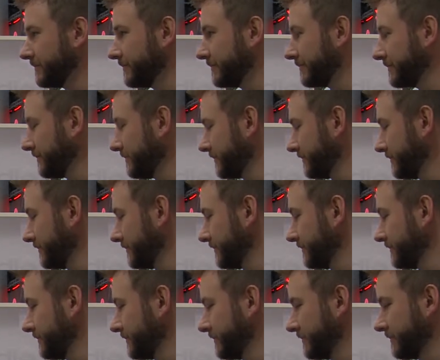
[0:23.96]

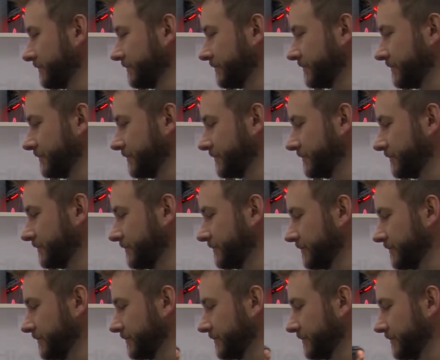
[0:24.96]

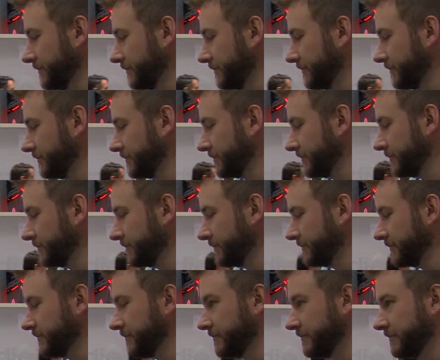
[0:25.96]

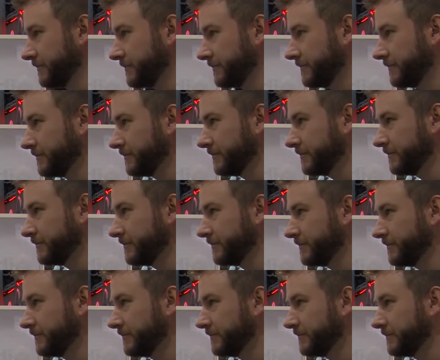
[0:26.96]

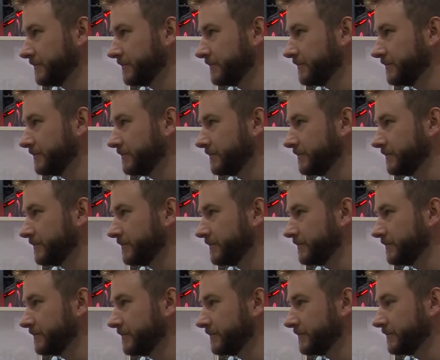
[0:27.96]

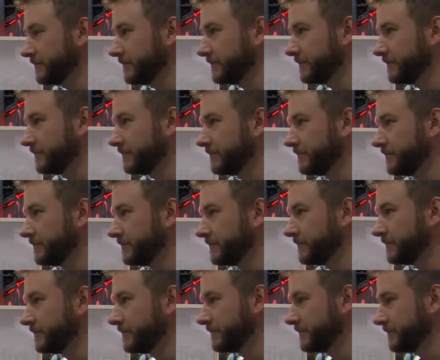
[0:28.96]

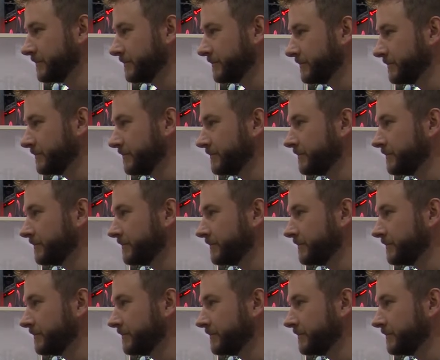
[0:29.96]
The person shown says nothing.